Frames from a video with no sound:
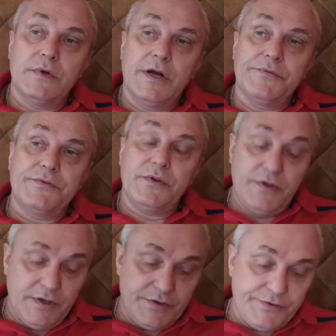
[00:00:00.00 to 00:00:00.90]
after
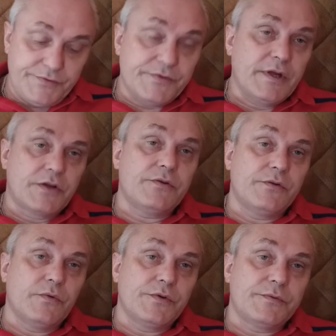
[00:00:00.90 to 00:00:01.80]
years,
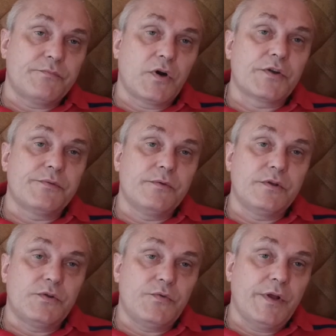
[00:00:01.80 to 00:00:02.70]
actually it was
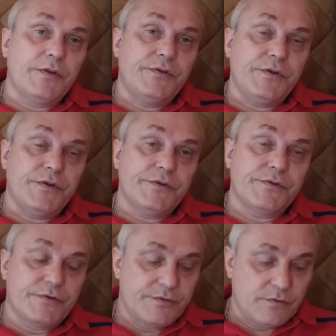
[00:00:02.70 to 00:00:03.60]
approximately 20
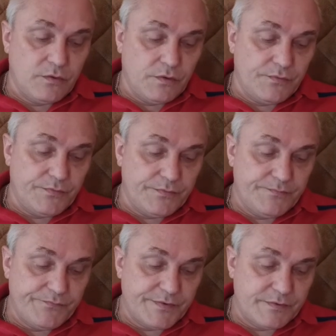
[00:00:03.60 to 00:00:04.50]
years of
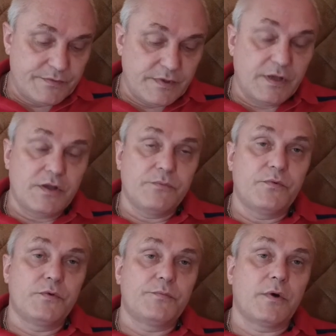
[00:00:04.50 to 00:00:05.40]
staying in
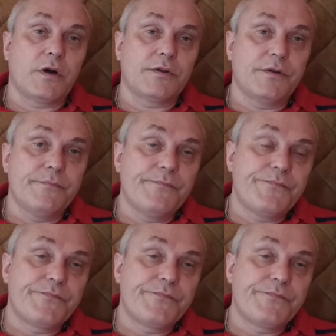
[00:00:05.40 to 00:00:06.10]
Put Party,